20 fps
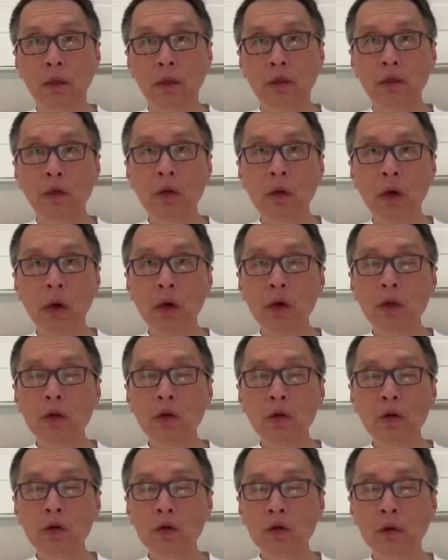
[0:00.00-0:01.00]
So all
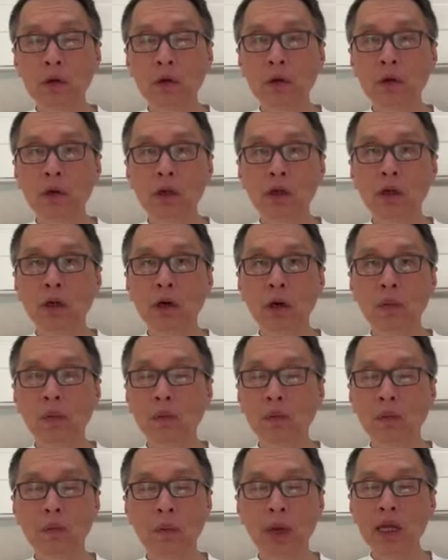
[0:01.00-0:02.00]
those, you know,
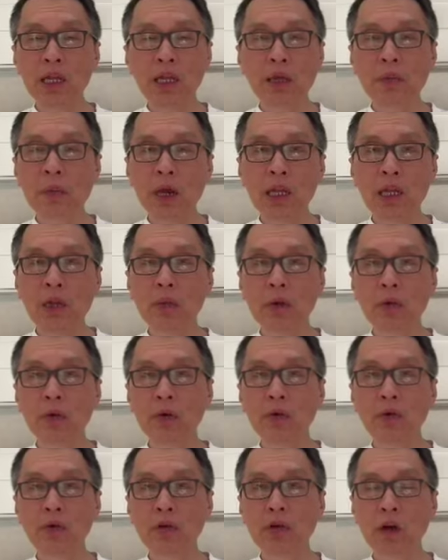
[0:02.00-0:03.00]
many, many
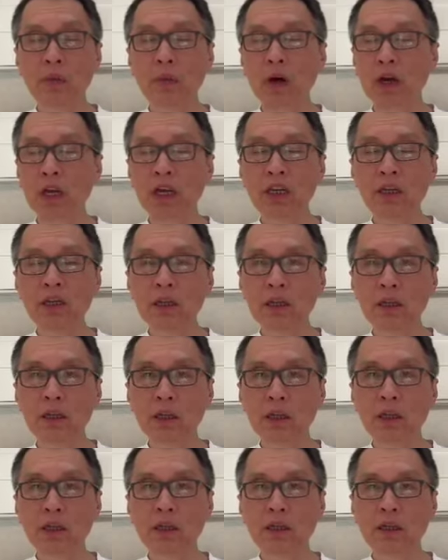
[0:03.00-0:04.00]
people will talk about
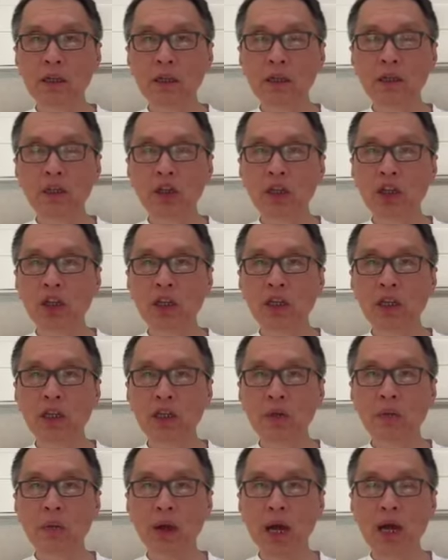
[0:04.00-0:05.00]
internal, this Qing,
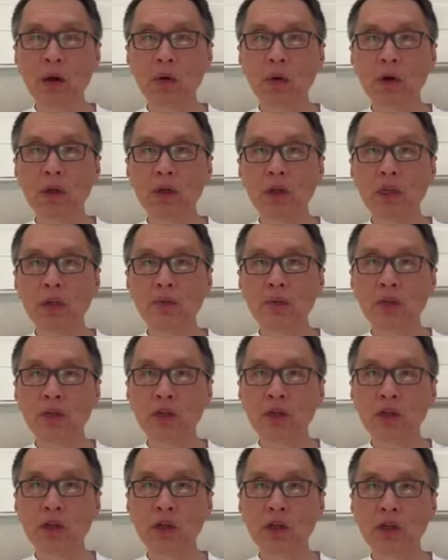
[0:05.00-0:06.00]
this power, this
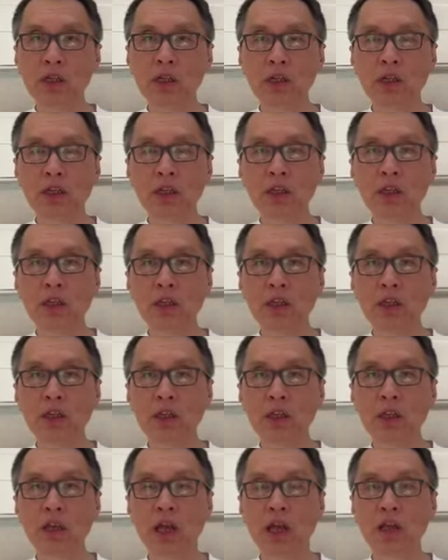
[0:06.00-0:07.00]
mysterious Jing
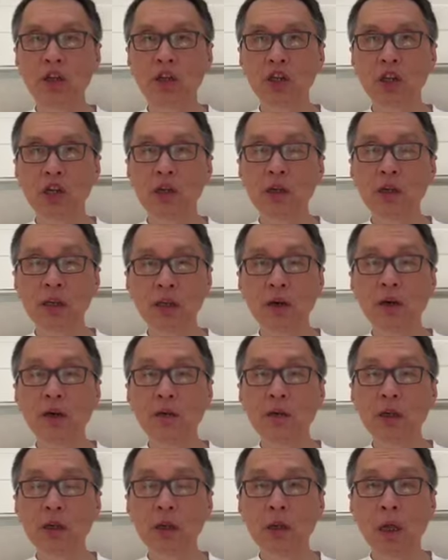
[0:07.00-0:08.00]
Qi, Shen, and
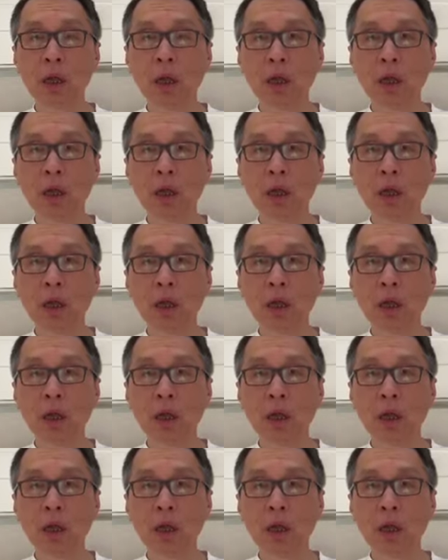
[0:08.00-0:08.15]
all things.